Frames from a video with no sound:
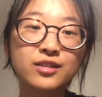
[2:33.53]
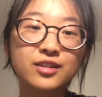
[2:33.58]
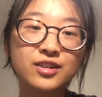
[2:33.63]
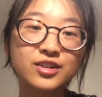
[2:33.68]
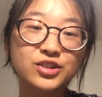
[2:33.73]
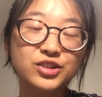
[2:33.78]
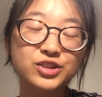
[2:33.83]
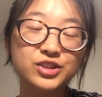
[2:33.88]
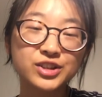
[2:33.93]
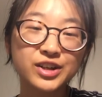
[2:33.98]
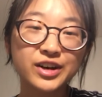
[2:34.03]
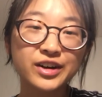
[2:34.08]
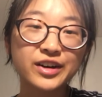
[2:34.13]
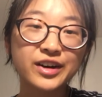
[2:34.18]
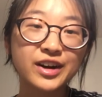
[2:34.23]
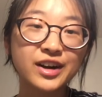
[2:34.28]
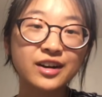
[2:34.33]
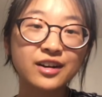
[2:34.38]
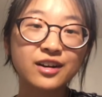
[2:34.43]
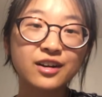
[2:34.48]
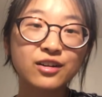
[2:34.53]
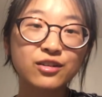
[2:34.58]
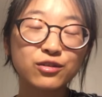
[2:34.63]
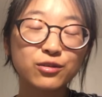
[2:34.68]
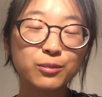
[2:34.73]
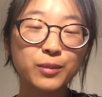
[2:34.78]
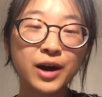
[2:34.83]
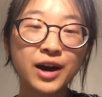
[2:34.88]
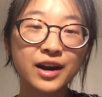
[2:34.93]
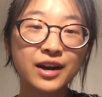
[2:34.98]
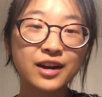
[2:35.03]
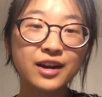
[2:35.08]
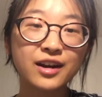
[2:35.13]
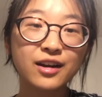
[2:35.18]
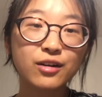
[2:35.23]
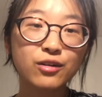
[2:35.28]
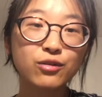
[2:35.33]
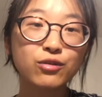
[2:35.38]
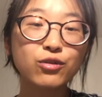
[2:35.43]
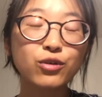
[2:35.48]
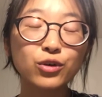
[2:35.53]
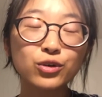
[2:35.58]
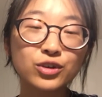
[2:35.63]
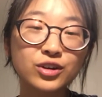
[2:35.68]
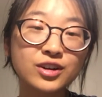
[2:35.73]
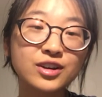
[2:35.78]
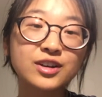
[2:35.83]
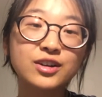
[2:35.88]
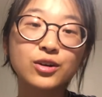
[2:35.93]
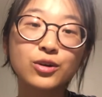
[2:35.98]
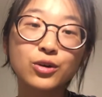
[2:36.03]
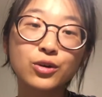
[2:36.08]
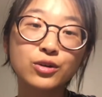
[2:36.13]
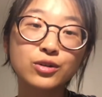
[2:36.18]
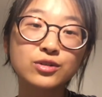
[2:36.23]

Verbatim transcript: the sharing of my for the